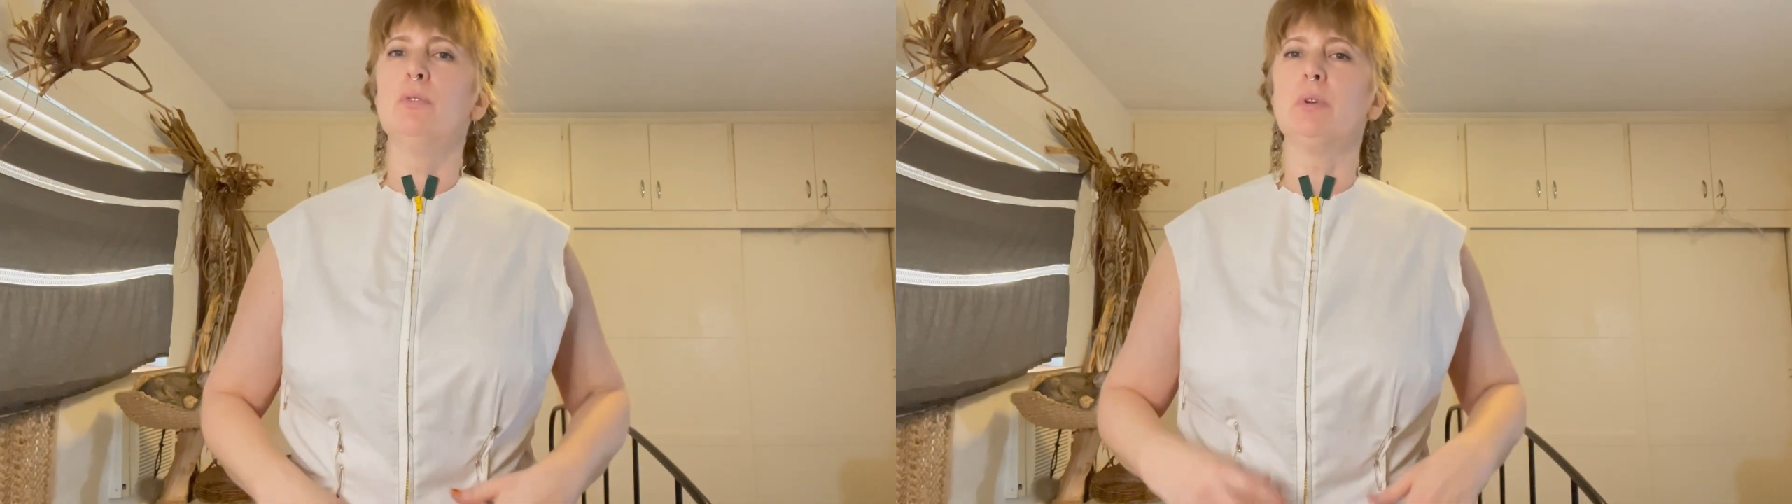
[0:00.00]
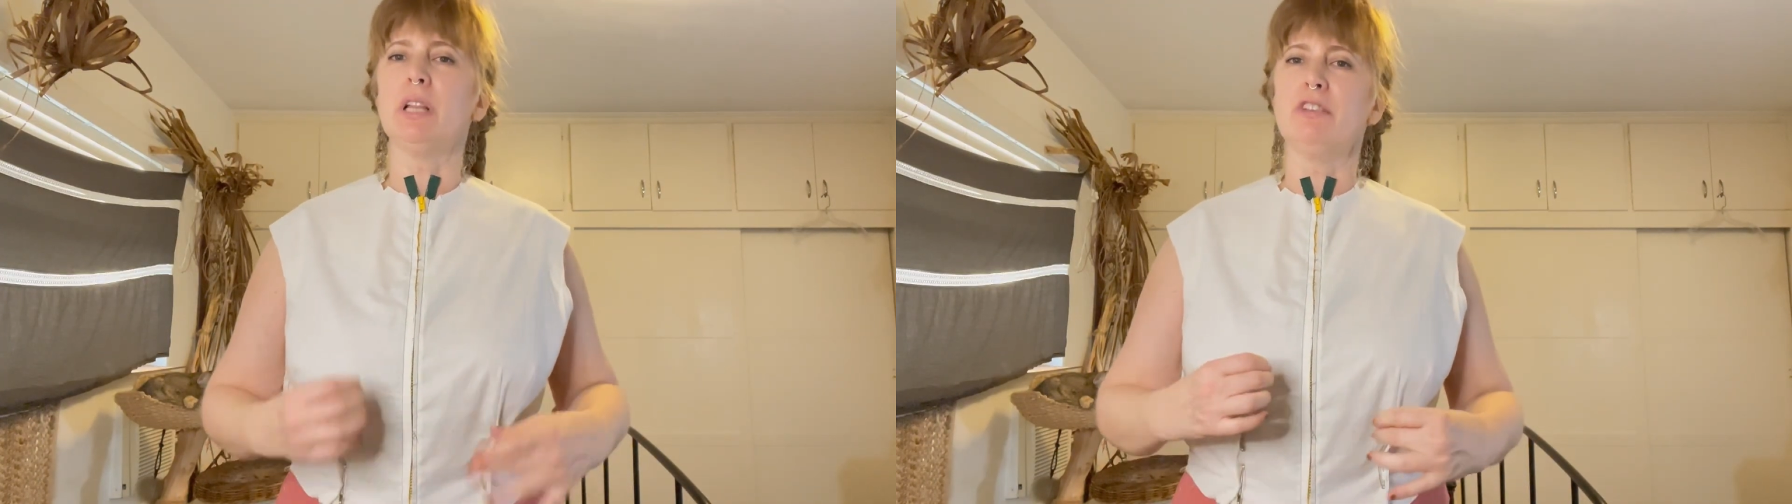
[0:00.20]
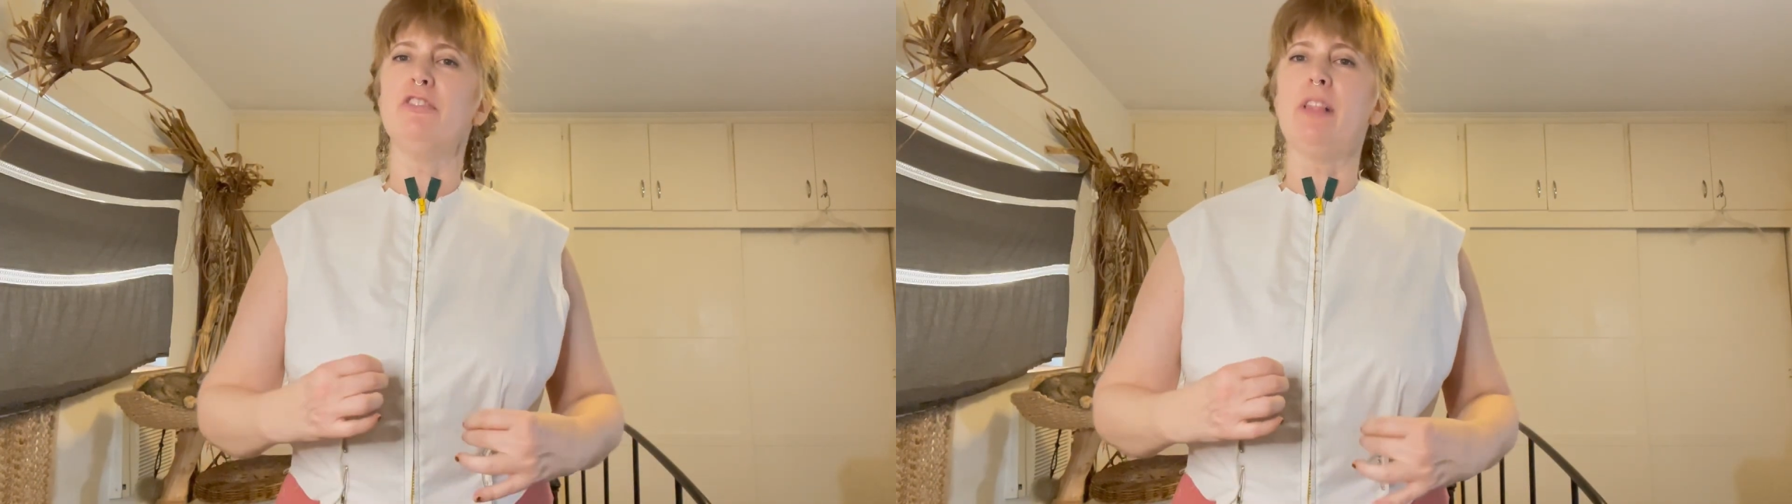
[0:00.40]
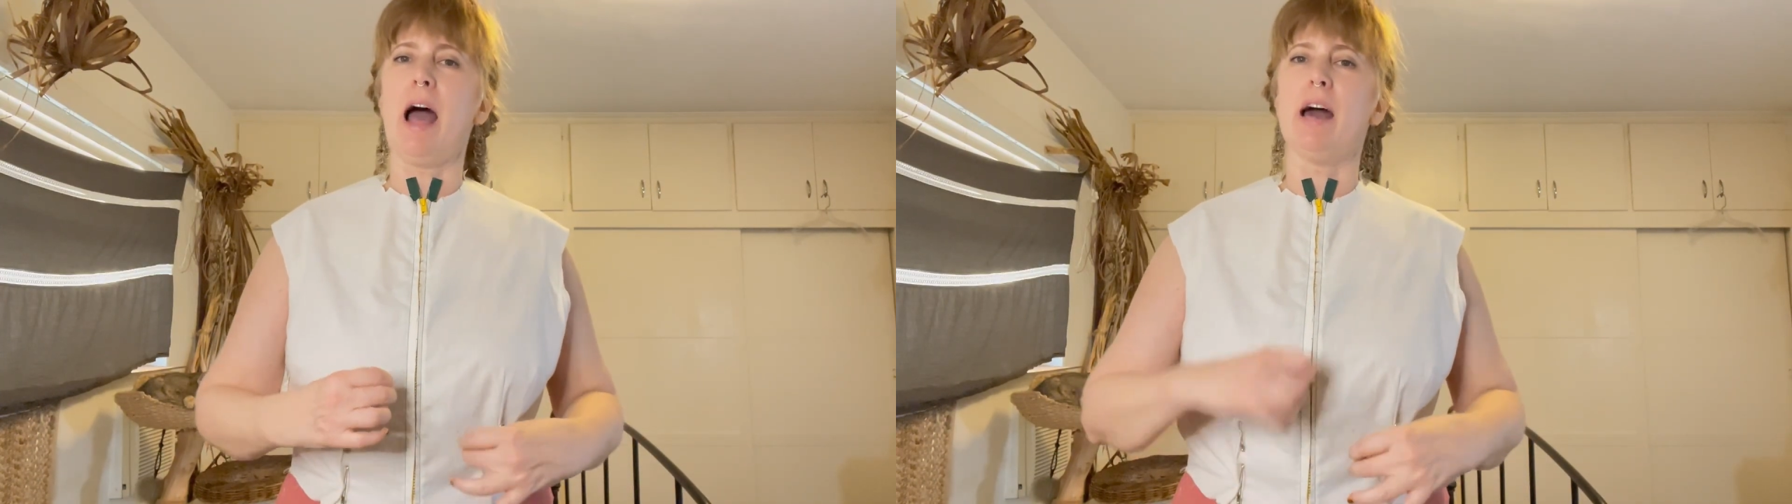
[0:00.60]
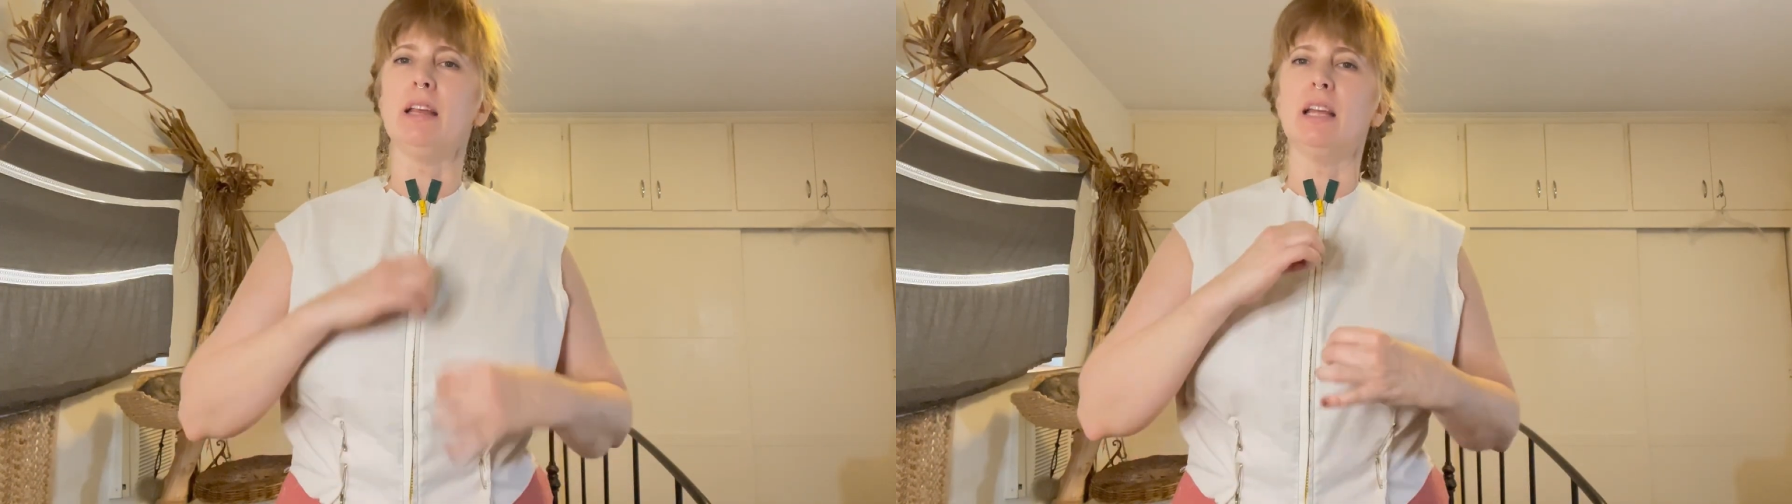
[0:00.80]
really
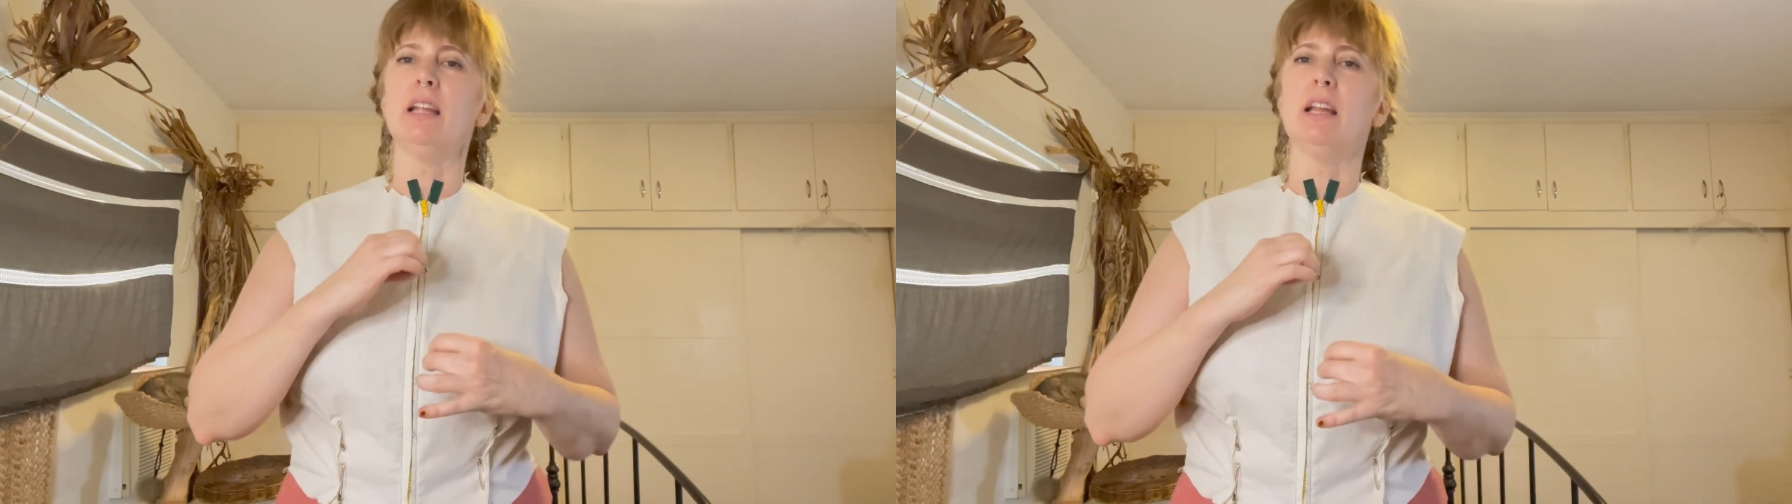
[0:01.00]
flat.